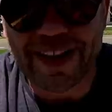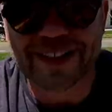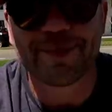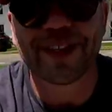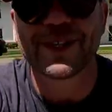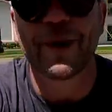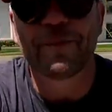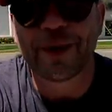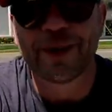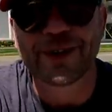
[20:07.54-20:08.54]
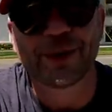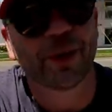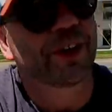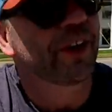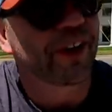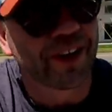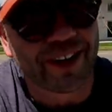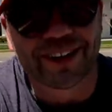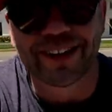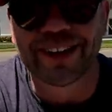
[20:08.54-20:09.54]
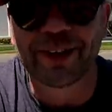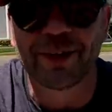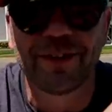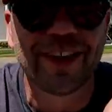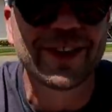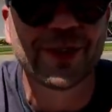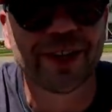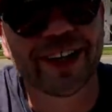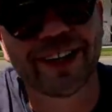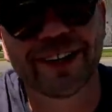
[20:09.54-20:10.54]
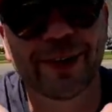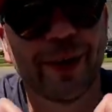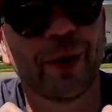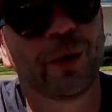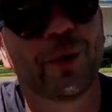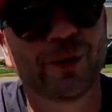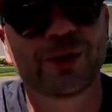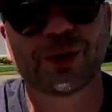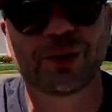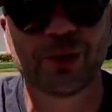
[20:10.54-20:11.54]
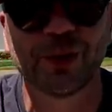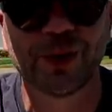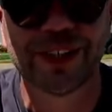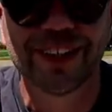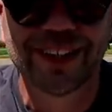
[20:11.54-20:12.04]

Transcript: Bassin Buds, hope you enjoyed our little venture into old school